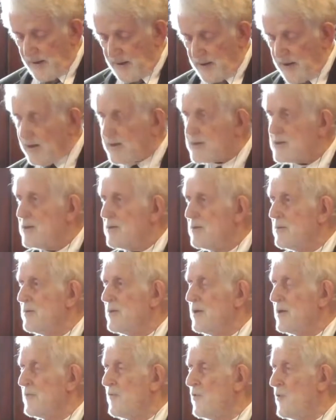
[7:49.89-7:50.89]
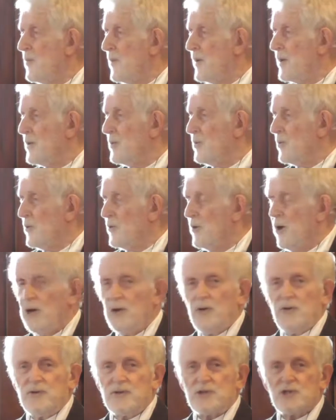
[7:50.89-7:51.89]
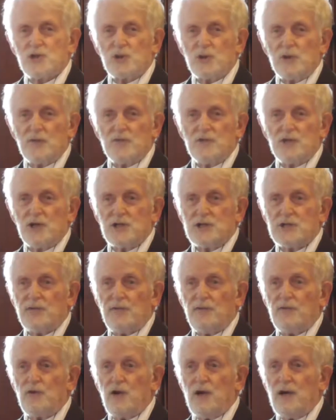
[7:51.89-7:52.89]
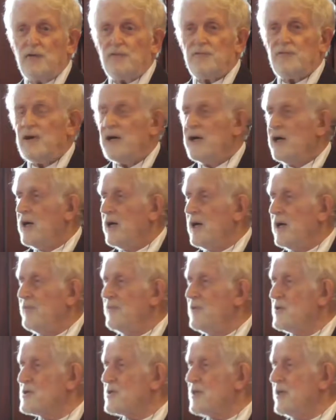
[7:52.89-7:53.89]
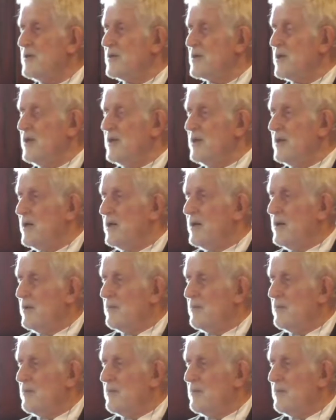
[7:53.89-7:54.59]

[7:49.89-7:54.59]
Now, not everybody will know the story of Joseph. Have any of you seen the